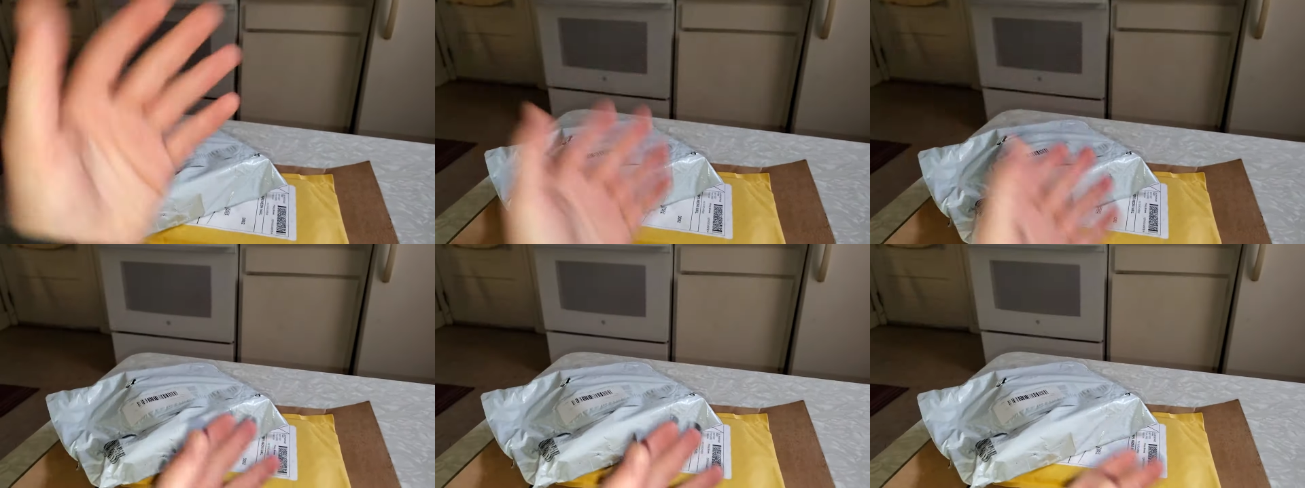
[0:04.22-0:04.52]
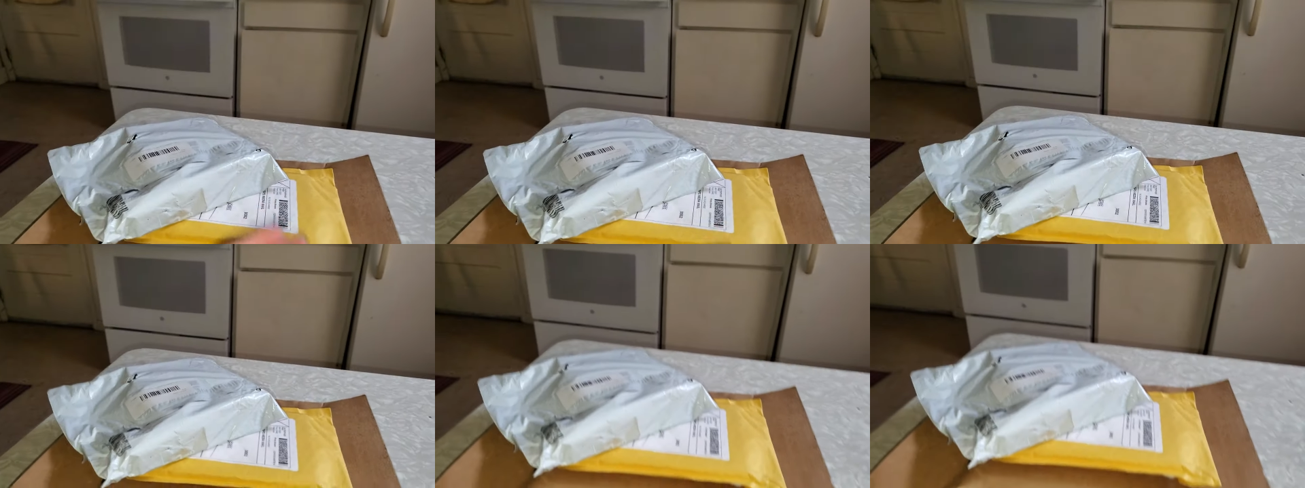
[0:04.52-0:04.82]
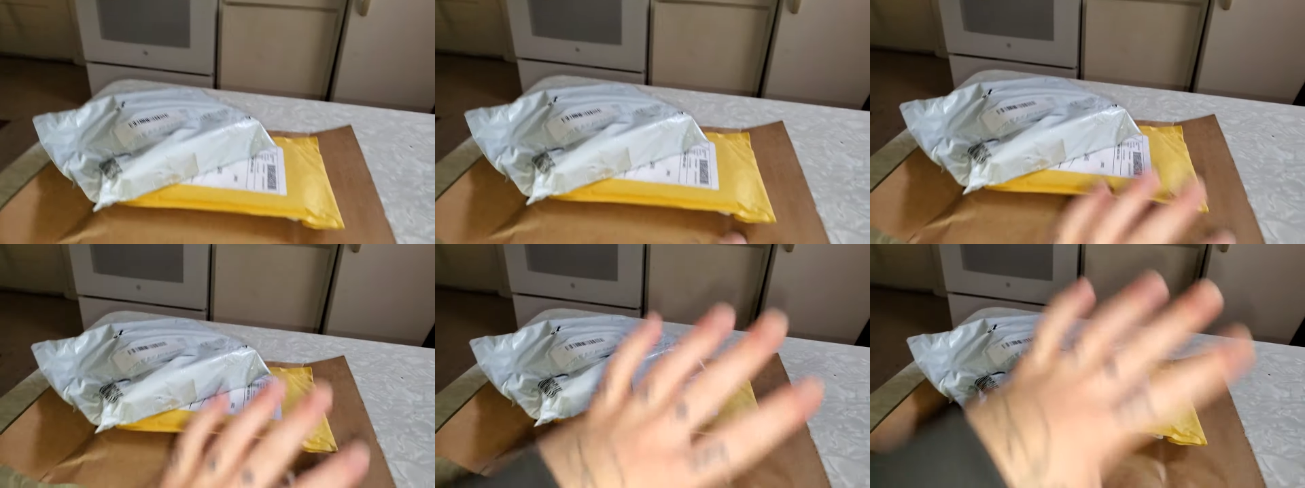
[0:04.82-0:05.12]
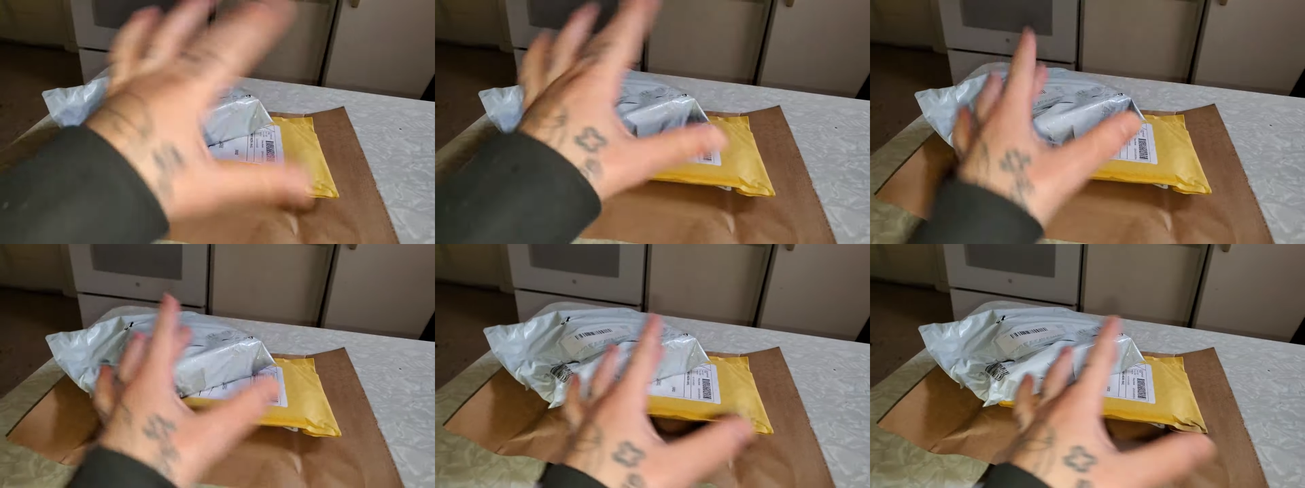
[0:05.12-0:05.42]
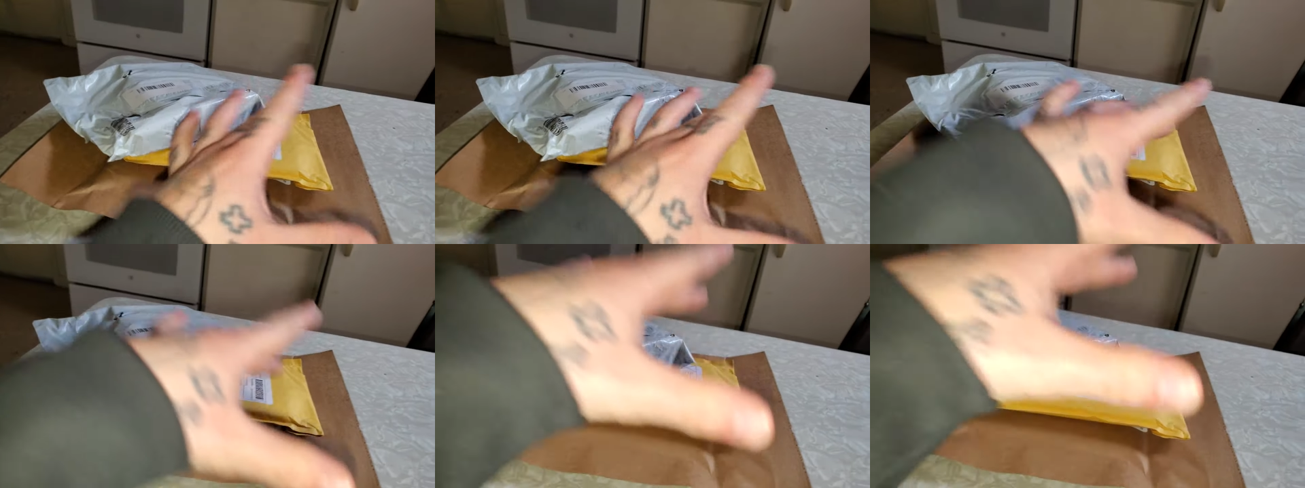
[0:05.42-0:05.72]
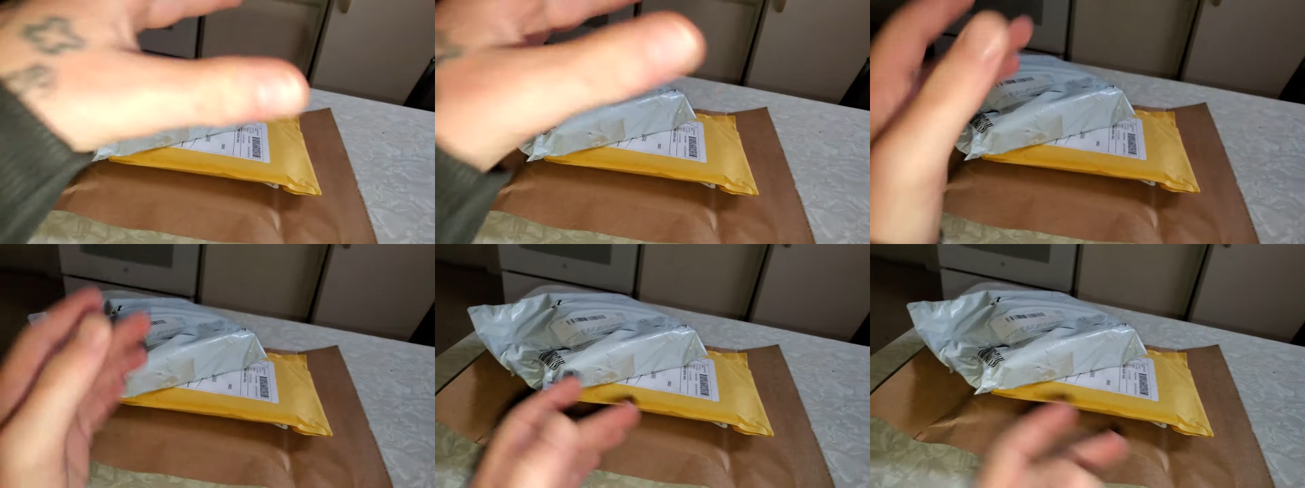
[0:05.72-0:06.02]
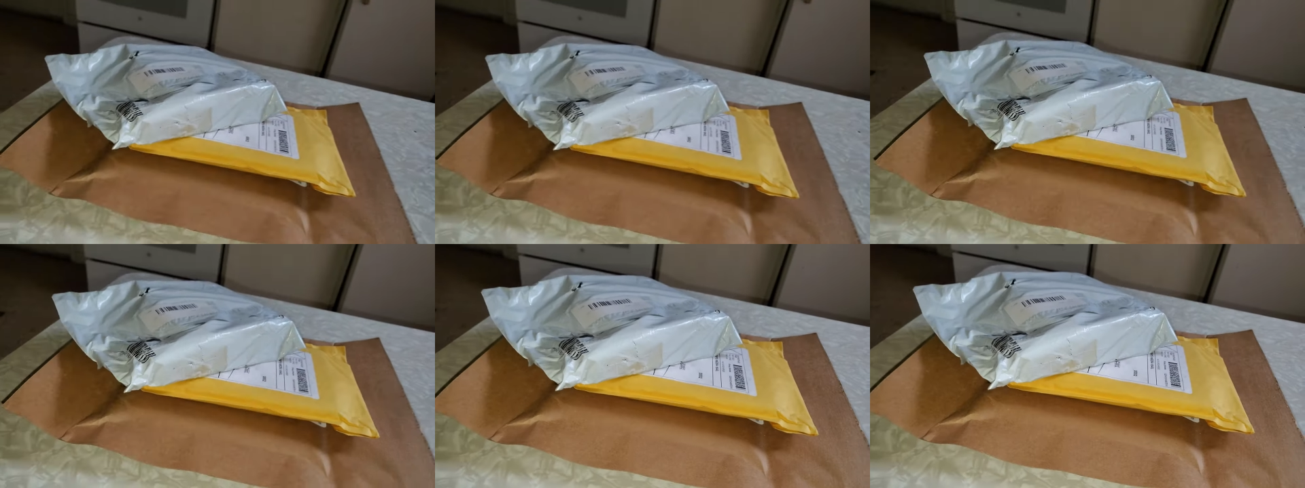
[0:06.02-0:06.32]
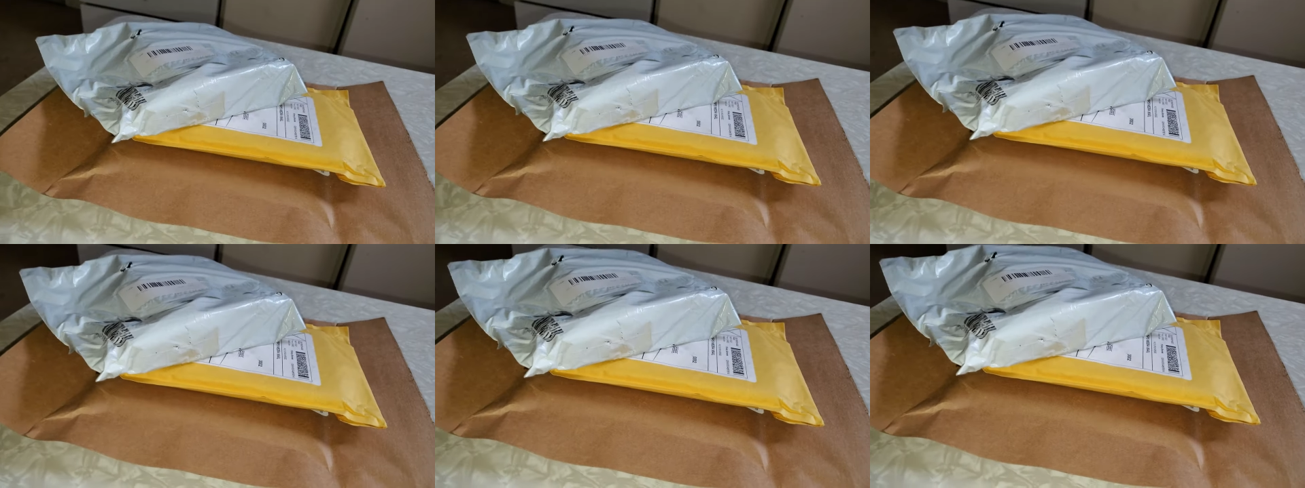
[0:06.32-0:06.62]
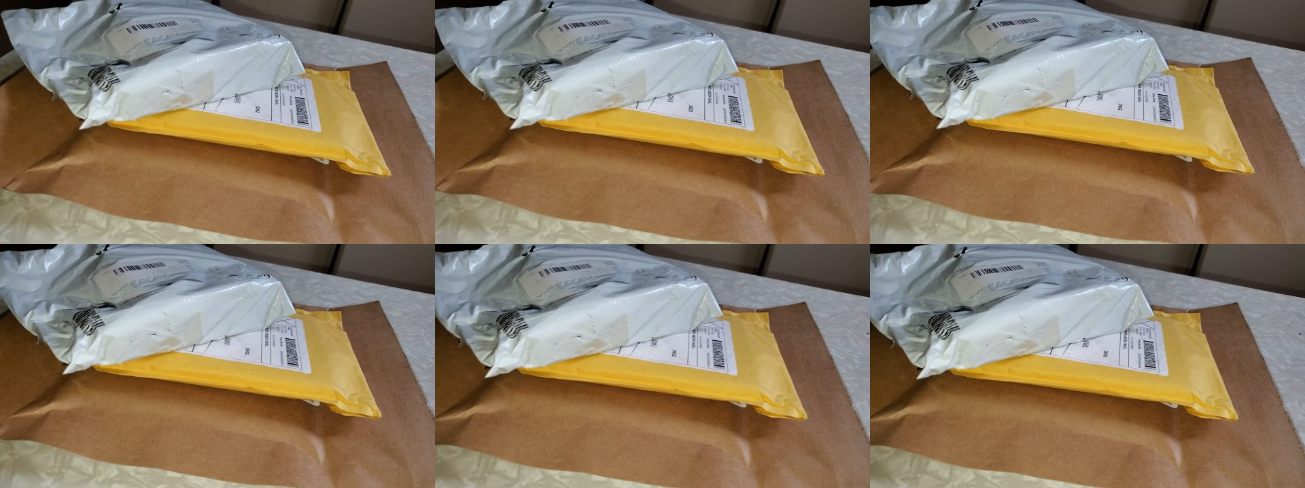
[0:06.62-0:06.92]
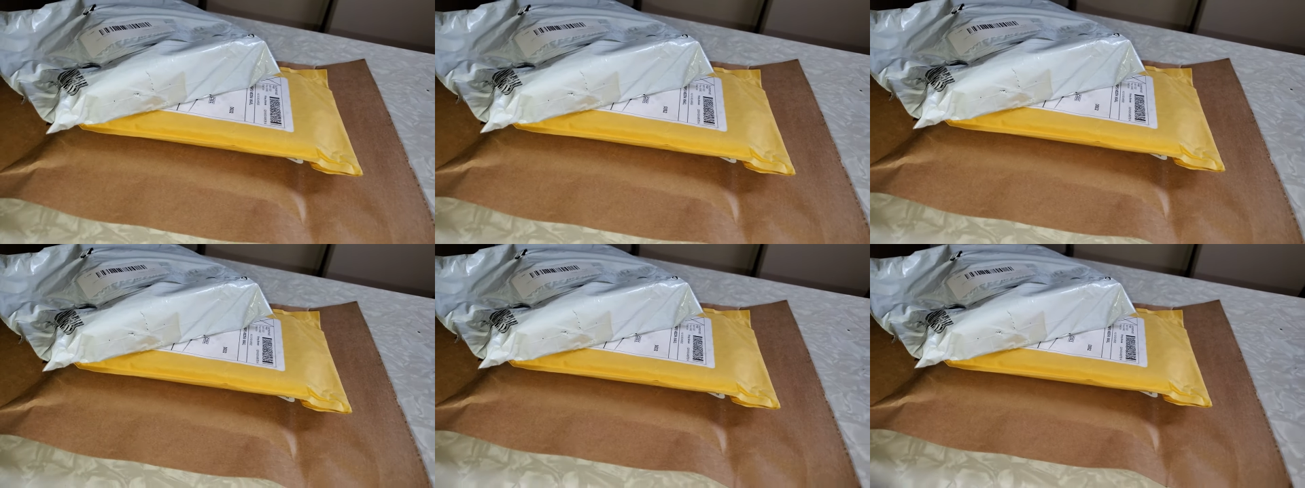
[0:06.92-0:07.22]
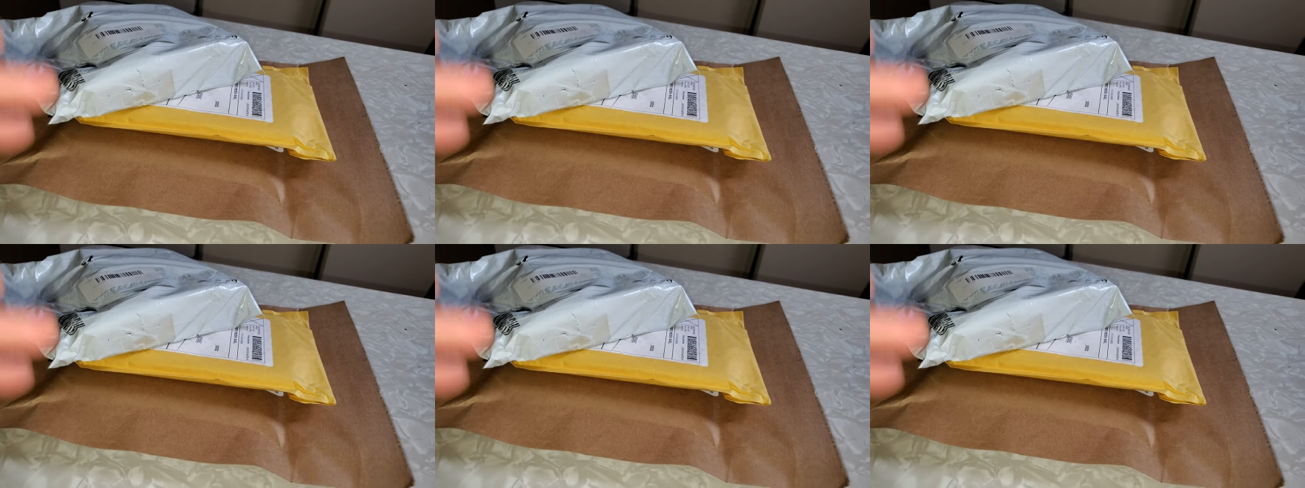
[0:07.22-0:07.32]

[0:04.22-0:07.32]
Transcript: Nobody's mouth can be seen.